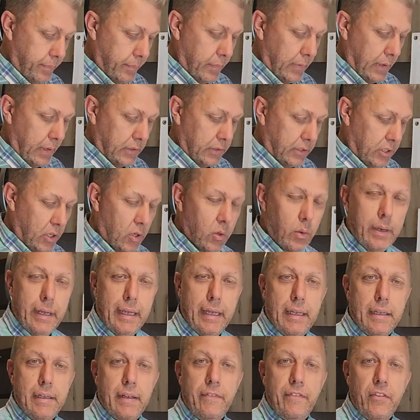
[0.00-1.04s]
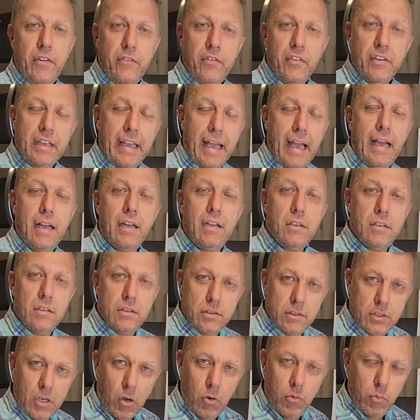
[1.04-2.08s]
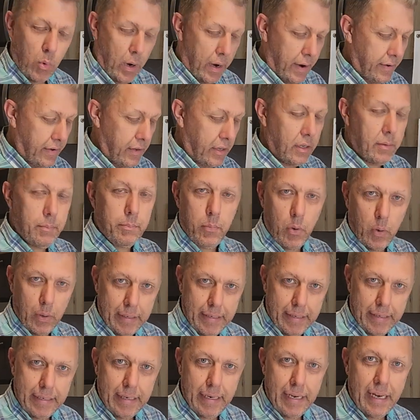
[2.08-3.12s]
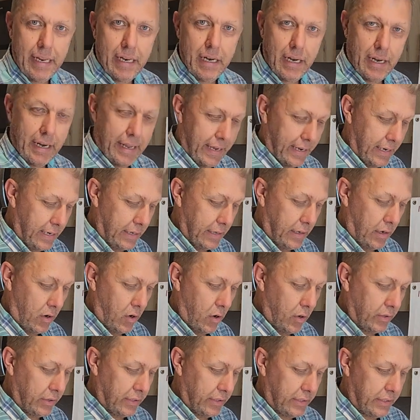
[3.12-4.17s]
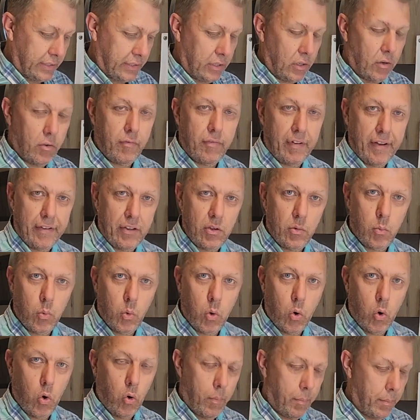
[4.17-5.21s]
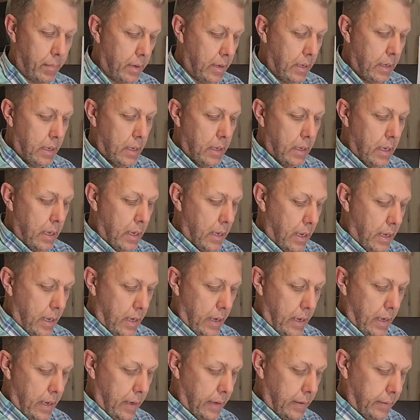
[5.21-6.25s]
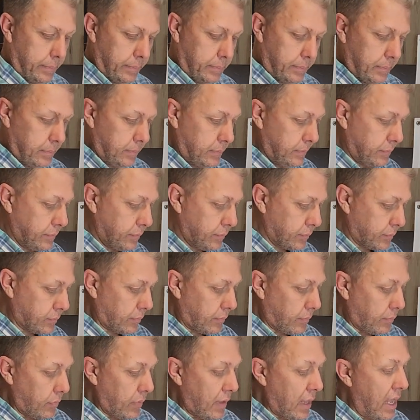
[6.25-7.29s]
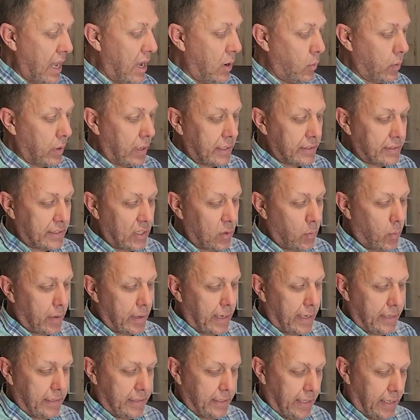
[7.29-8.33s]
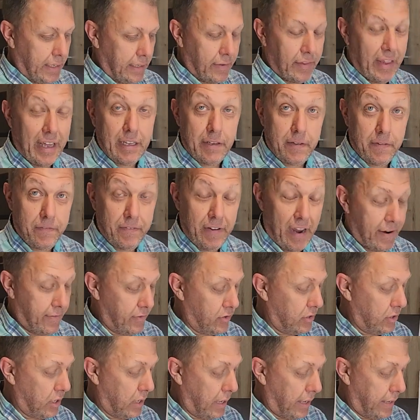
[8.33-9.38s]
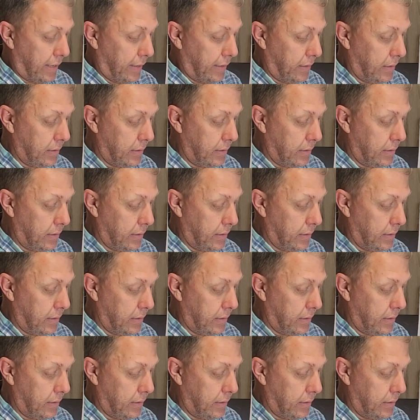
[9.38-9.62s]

So if you forget, don't worry, put it in a little later, as long as it's still very warm. And when I say 118, that's Fahrenheit.